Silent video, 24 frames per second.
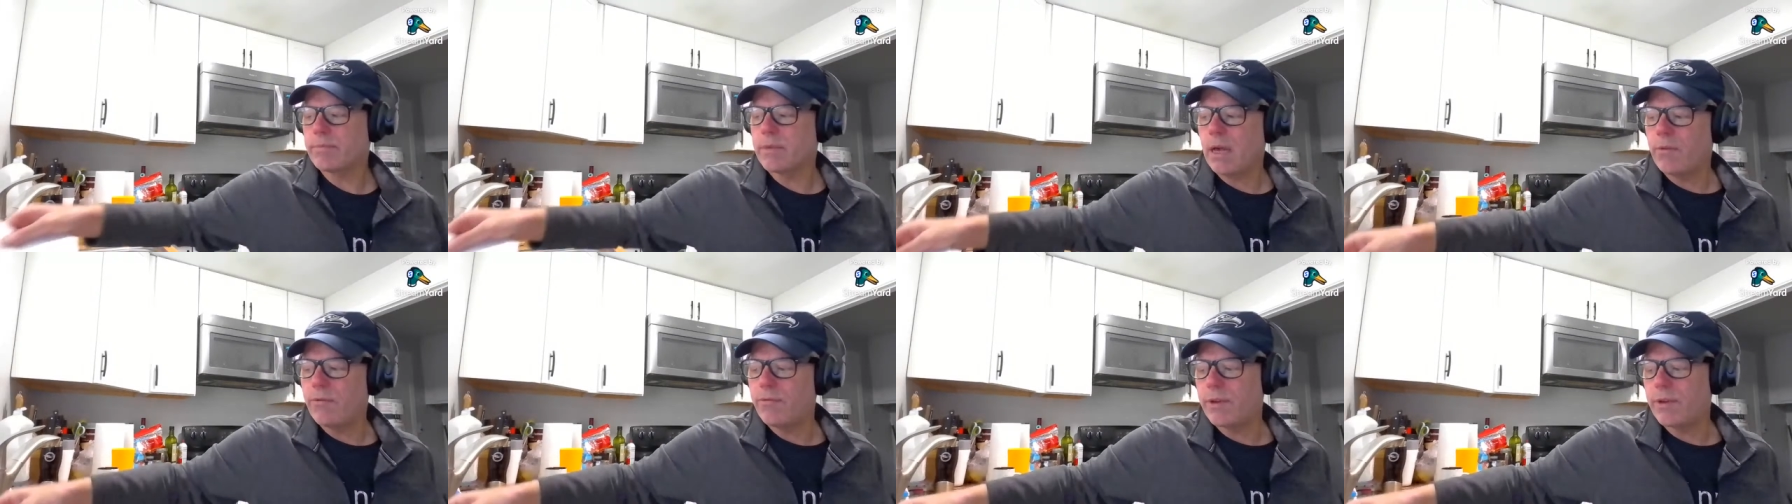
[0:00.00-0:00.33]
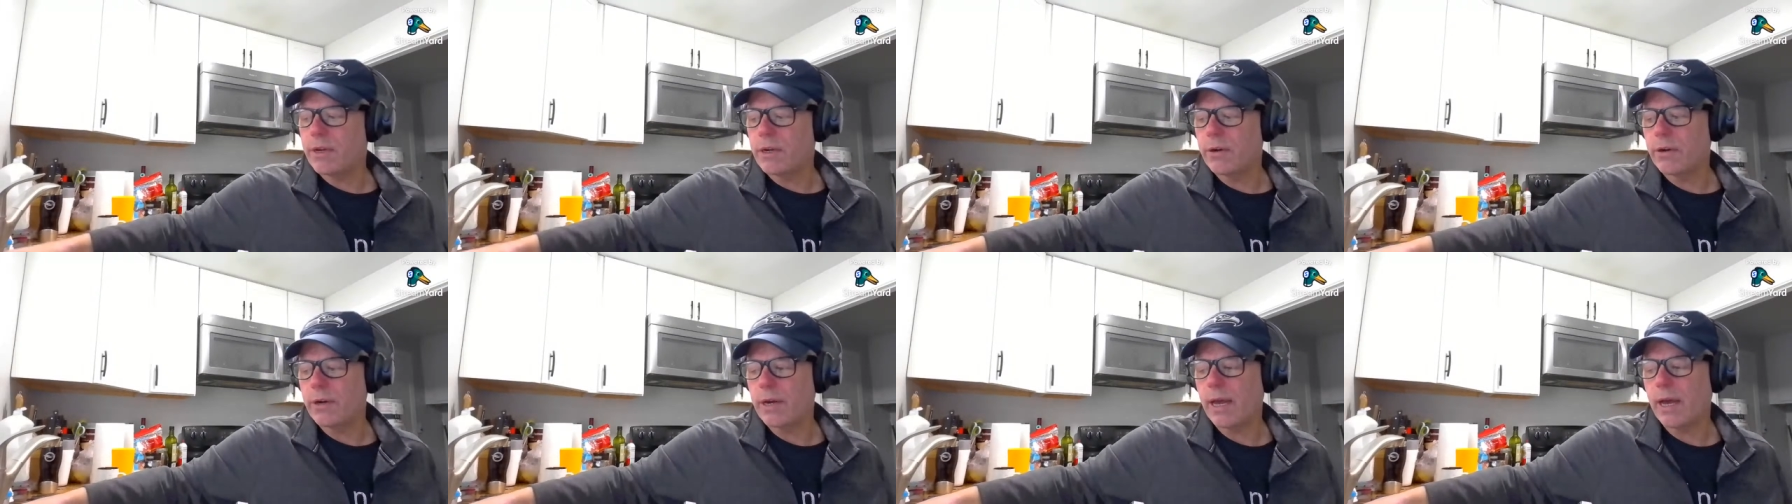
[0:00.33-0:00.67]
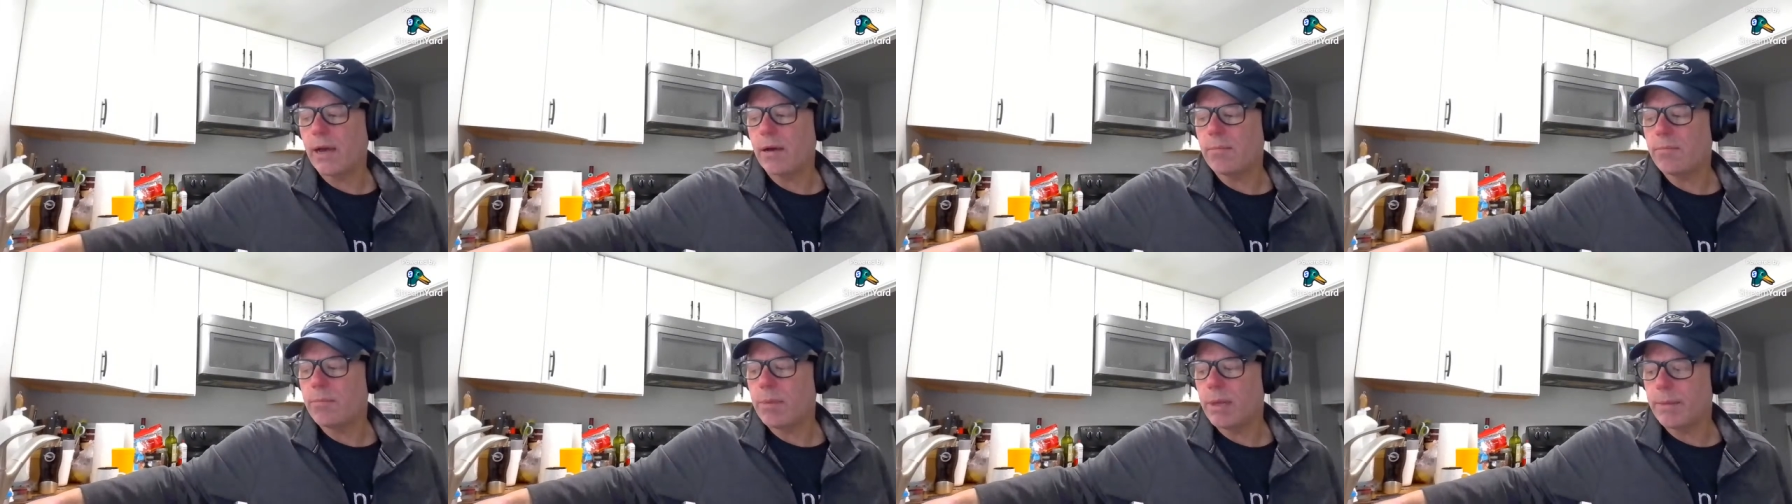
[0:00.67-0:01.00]
I'll figure it
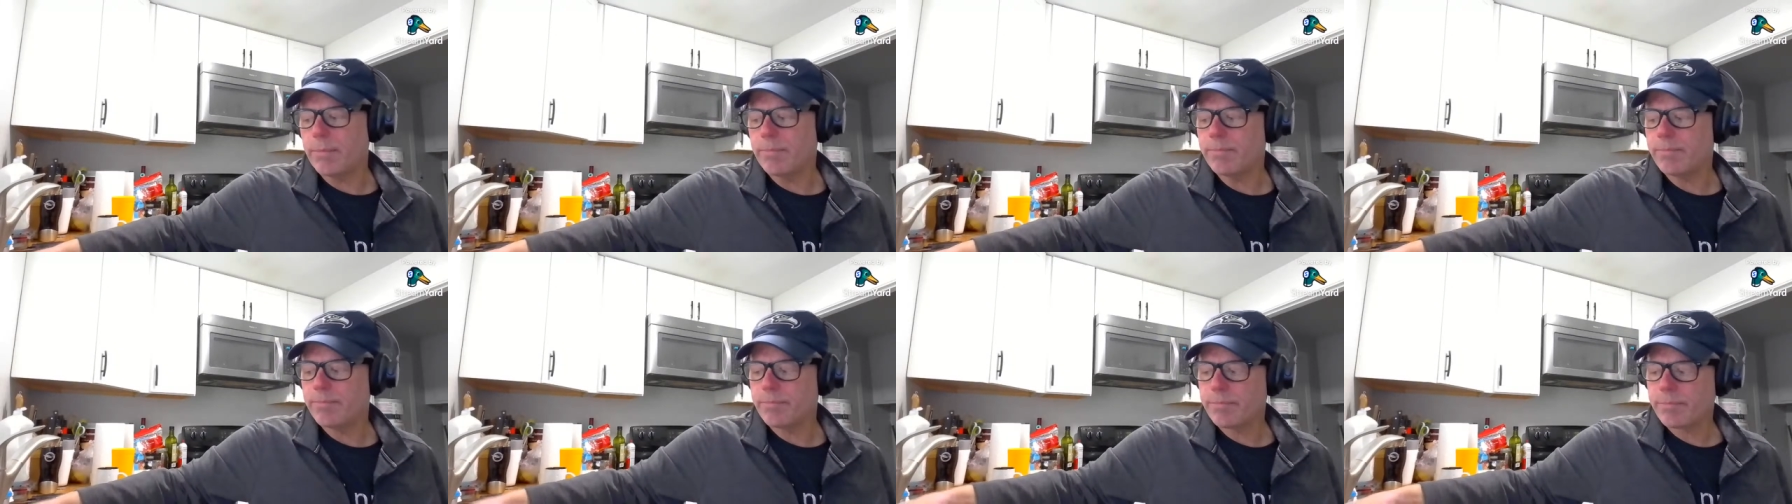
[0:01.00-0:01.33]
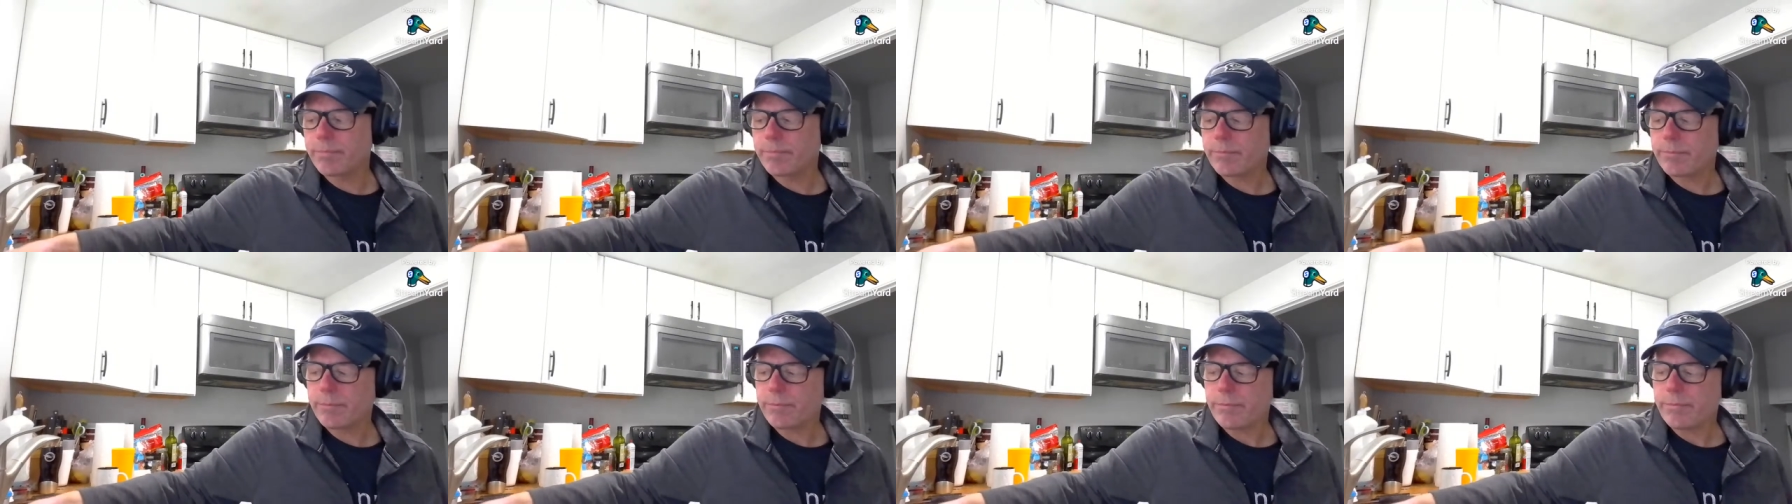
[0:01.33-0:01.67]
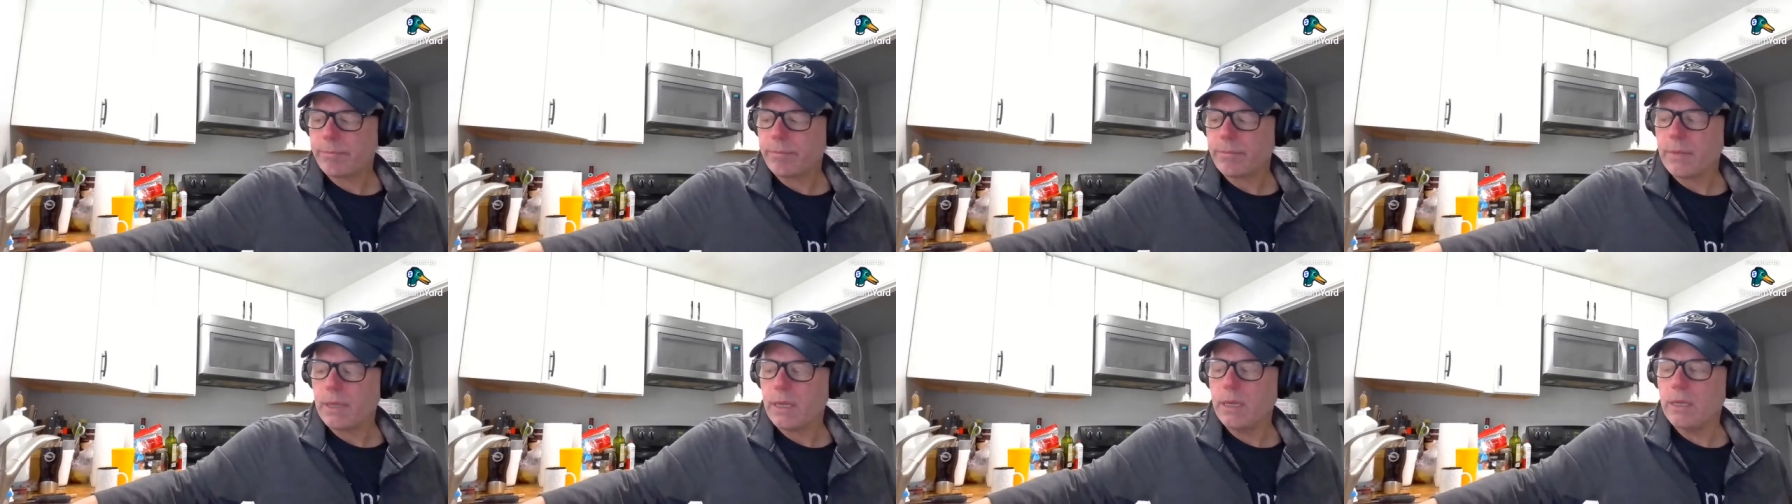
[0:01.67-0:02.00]
out. But it
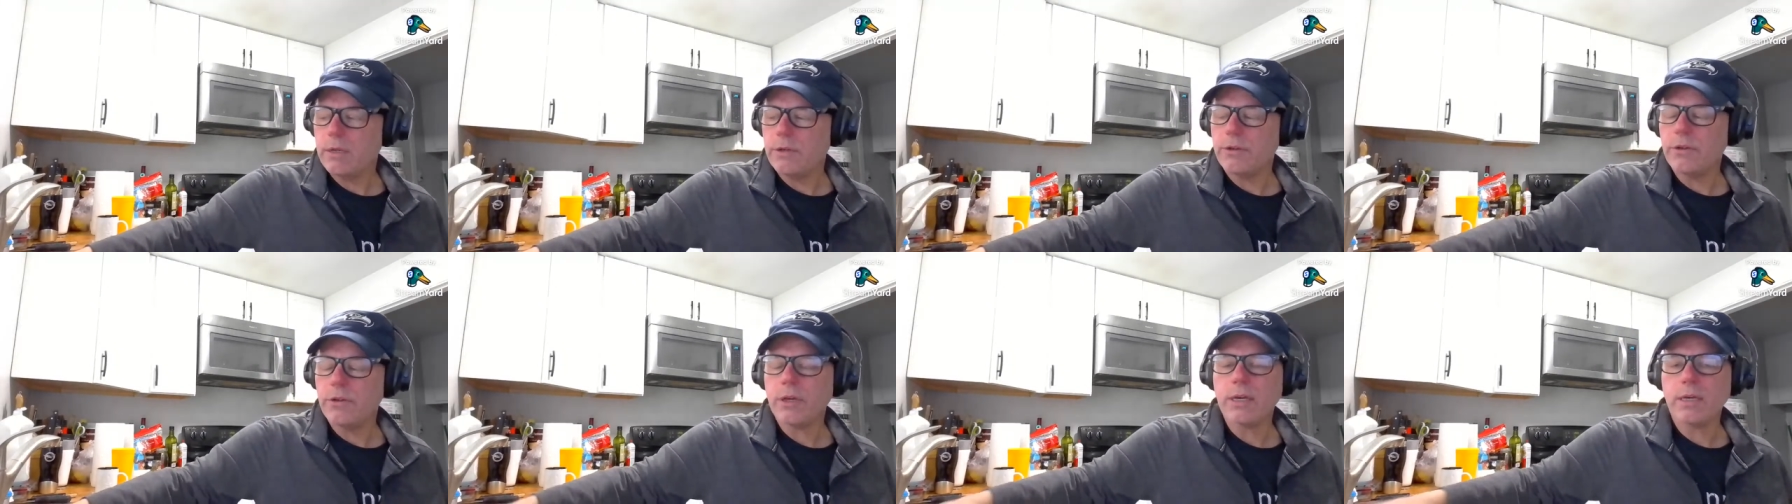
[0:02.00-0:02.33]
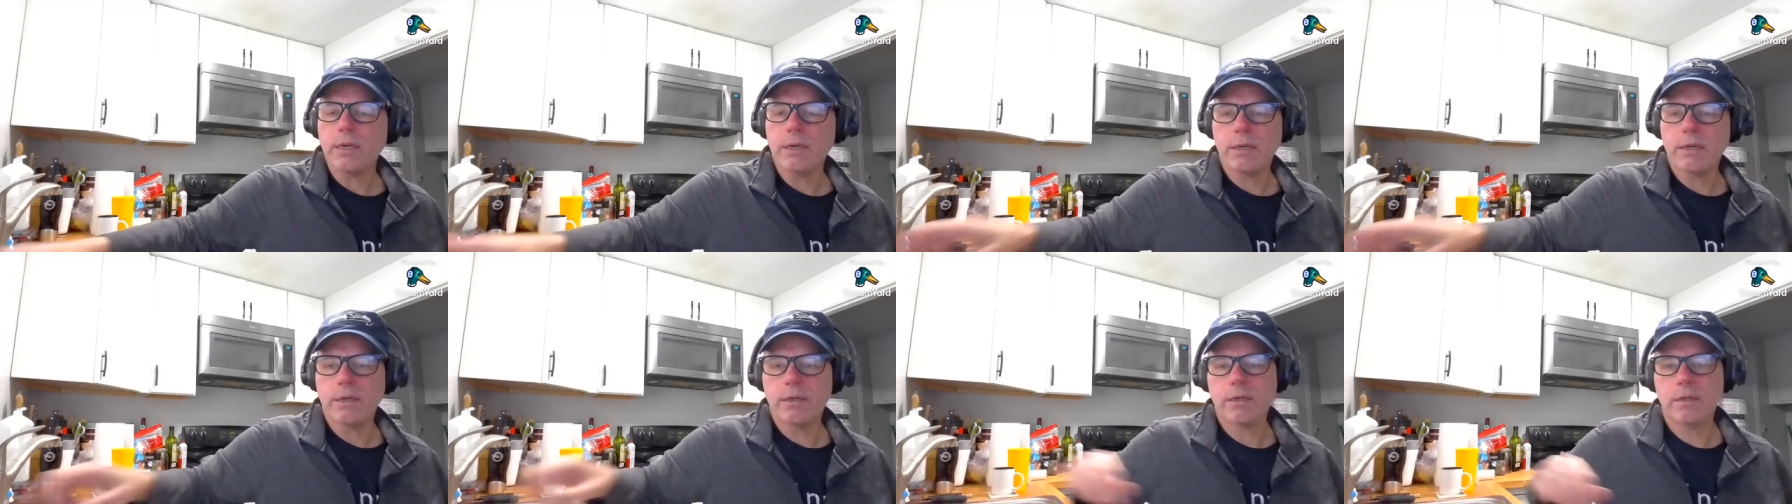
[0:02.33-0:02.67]
took,